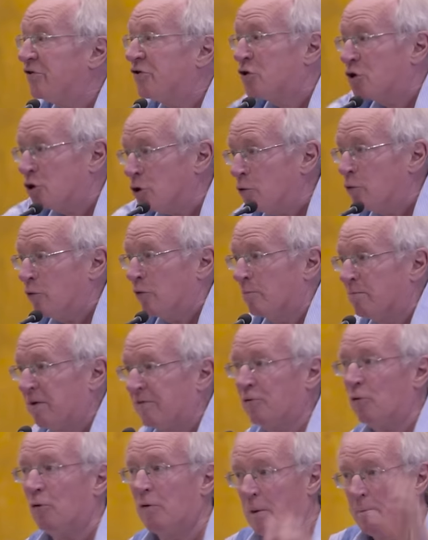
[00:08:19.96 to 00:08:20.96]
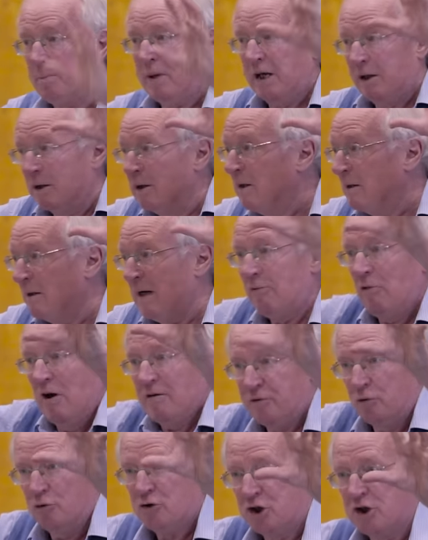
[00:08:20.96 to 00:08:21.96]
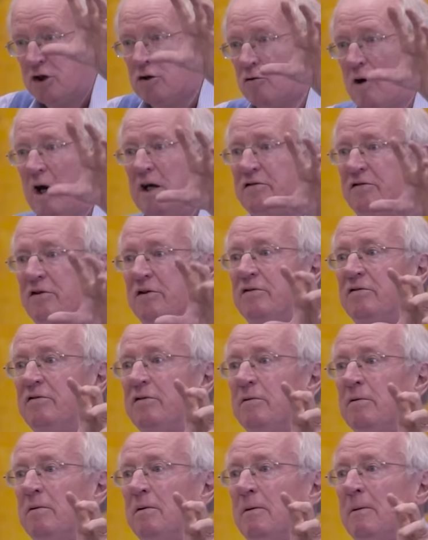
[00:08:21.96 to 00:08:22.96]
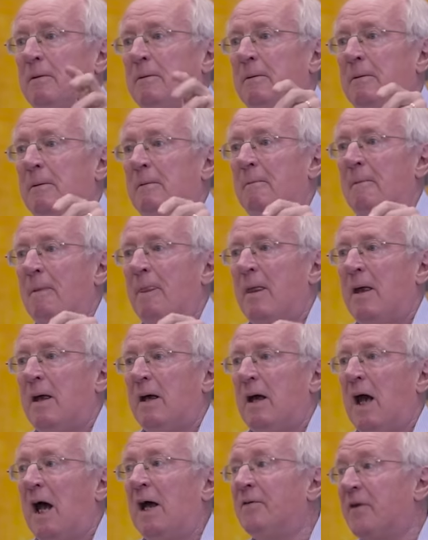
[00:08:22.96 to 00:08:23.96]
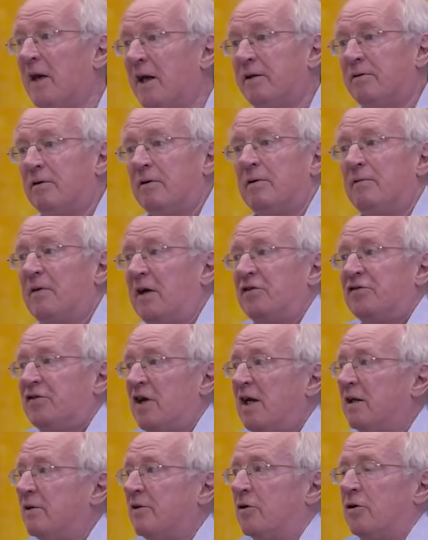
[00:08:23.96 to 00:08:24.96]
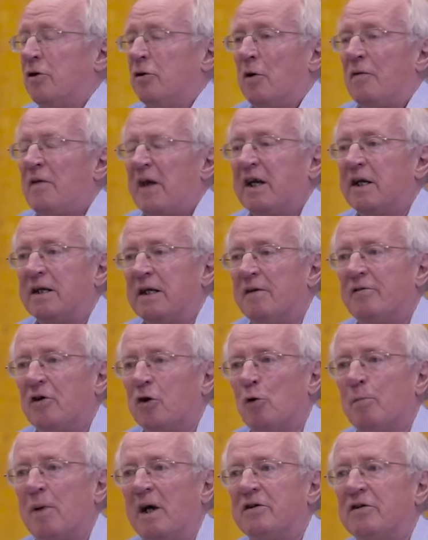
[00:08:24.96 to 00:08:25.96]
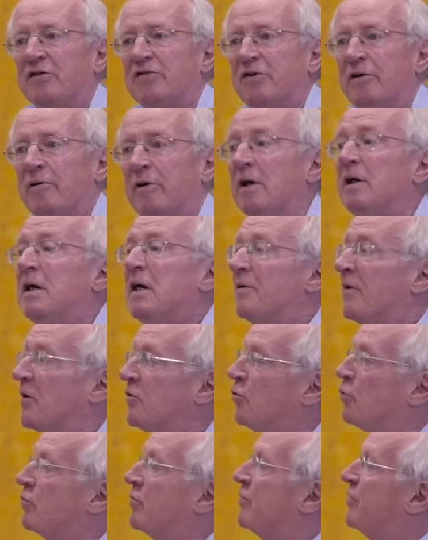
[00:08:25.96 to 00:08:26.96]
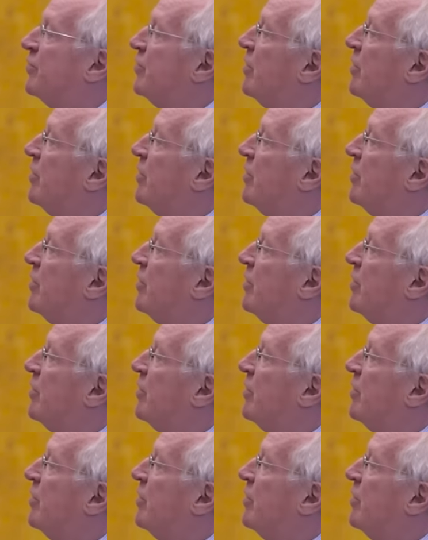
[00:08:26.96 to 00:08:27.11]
is June, before the big refugee crisis. And they said that, you know, they can never go back to Syria. They talked to